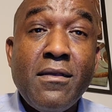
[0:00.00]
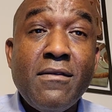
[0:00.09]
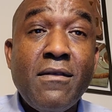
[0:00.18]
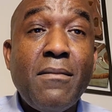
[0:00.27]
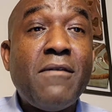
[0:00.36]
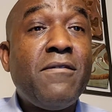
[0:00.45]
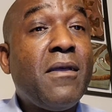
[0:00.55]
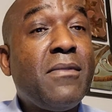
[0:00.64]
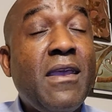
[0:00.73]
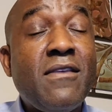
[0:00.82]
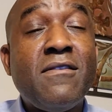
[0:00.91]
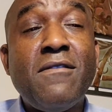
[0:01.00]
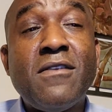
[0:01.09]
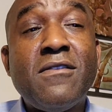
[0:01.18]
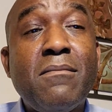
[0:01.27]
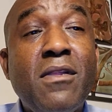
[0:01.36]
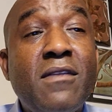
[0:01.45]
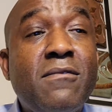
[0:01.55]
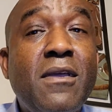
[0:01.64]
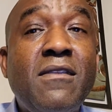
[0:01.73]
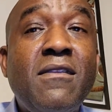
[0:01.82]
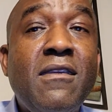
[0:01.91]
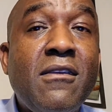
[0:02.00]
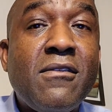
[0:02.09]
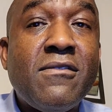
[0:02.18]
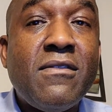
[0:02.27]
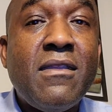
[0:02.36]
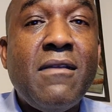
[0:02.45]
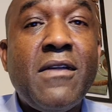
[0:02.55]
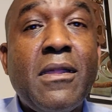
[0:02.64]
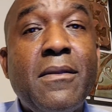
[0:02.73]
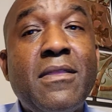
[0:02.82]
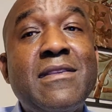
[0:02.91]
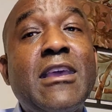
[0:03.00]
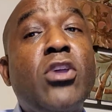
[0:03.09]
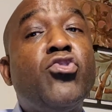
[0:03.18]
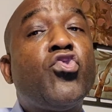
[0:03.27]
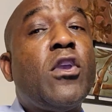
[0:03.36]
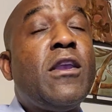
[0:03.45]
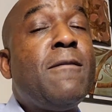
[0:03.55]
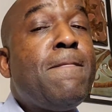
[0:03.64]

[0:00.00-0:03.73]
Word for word: You see, my family has invested blood, sweat, and tears in the development of this country.